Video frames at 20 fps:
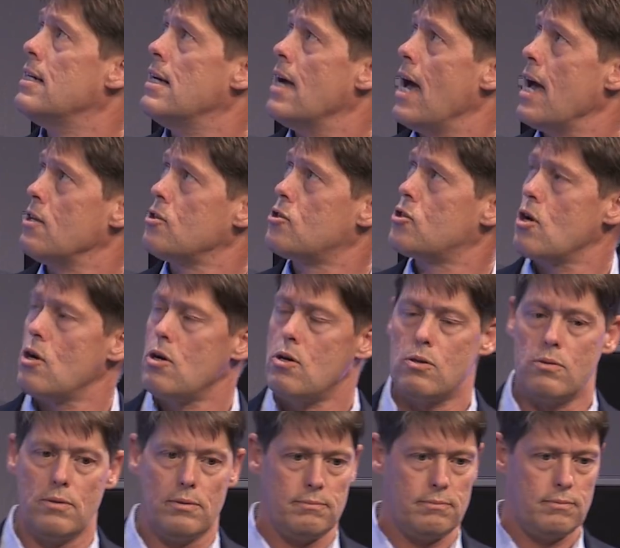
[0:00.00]
And so
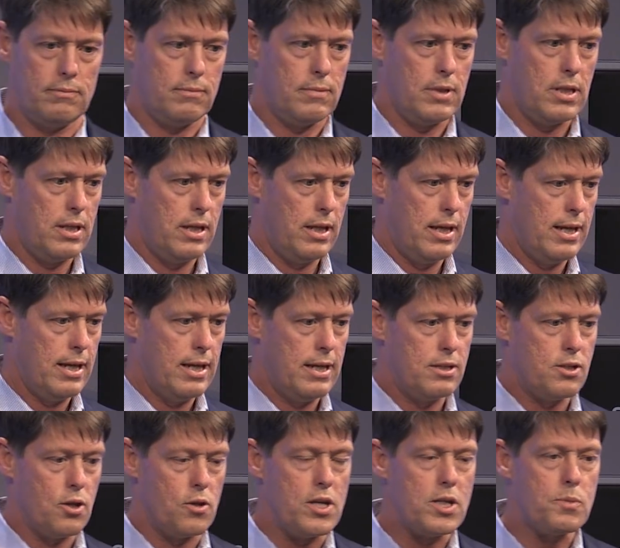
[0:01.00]

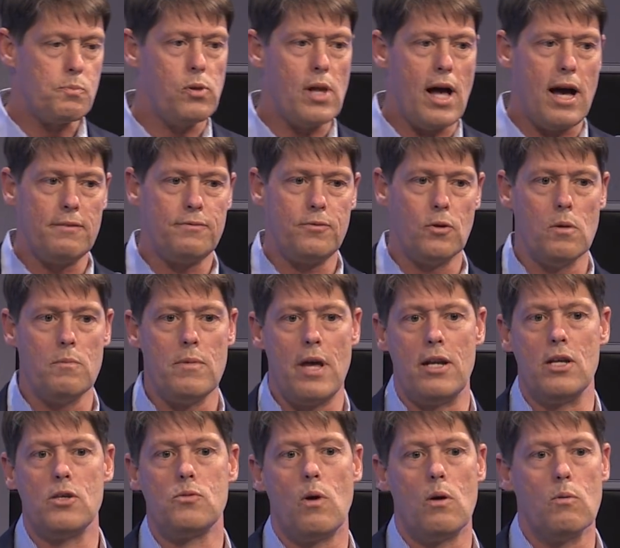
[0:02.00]
this platform then
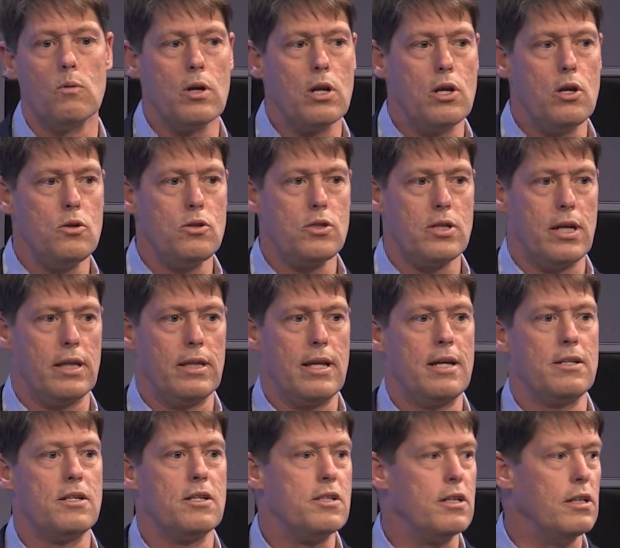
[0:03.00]
is what we're using
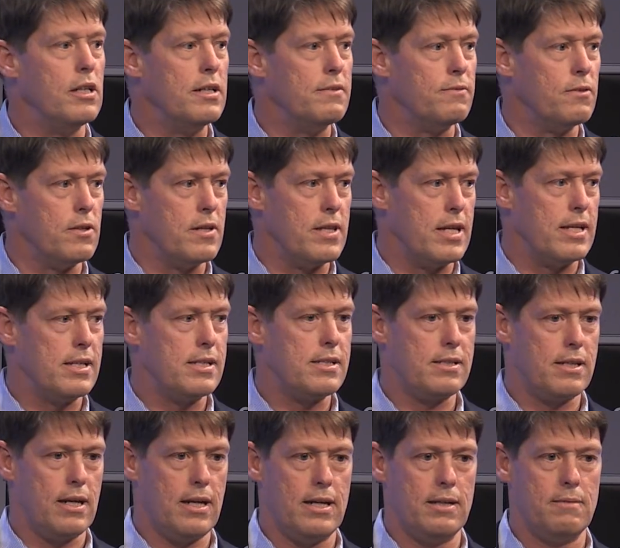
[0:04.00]
then to deliver this
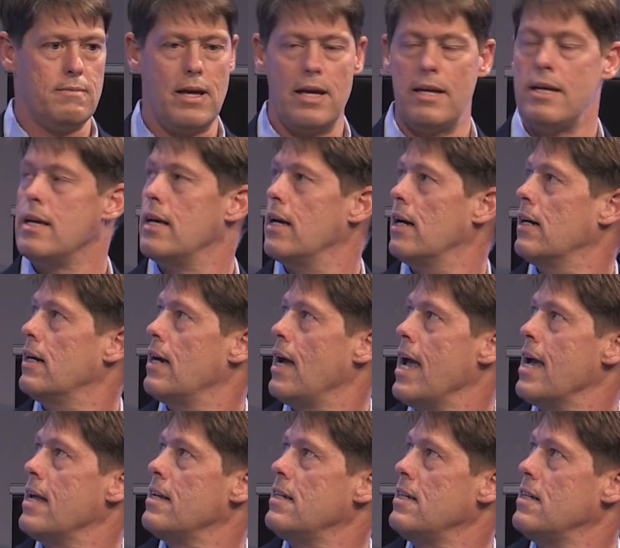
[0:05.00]

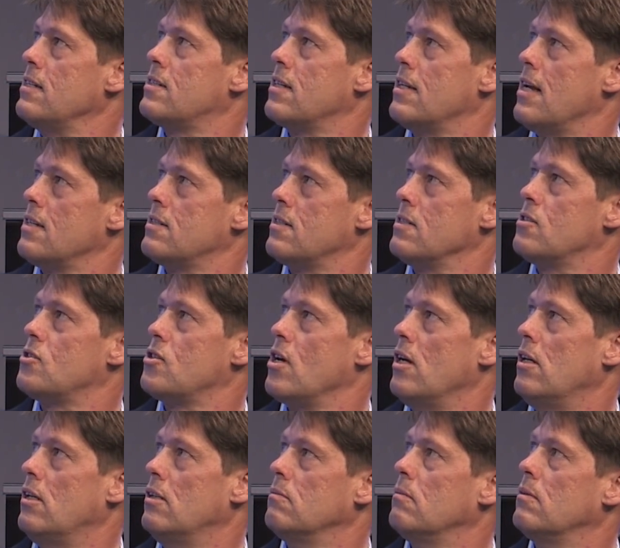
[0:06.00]
anti-senescent
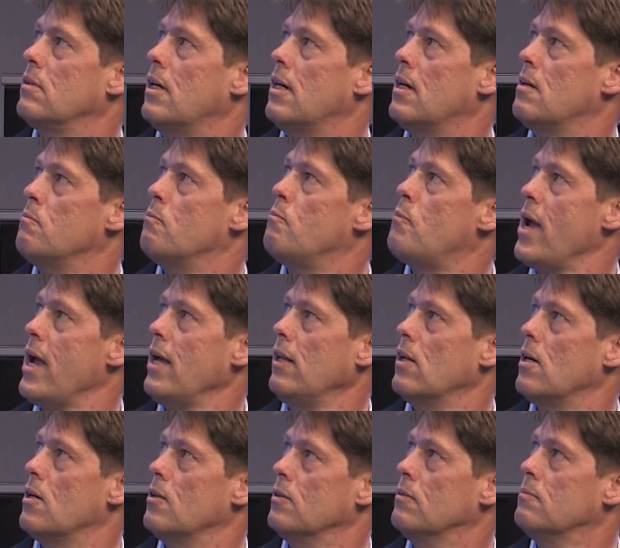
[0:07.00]
cell
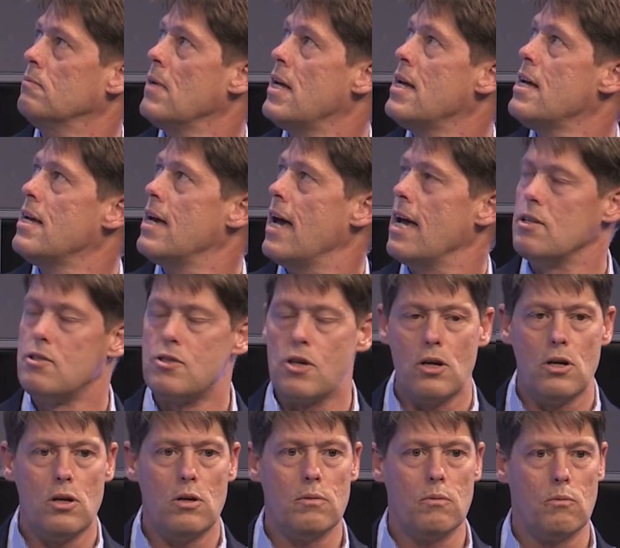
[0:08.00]
payload. And
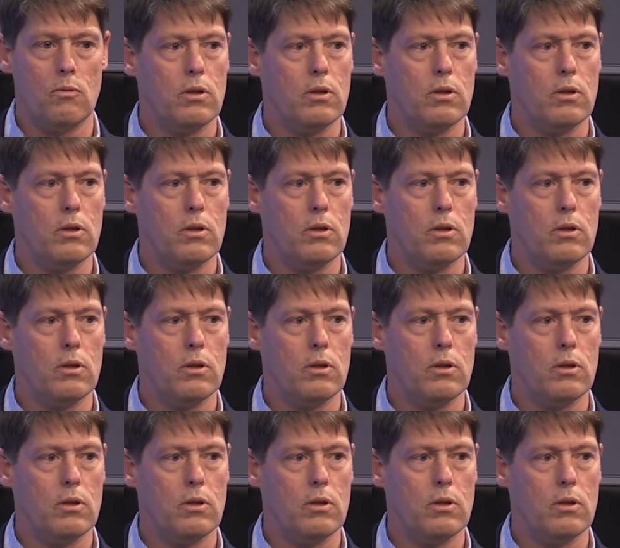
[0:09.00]
so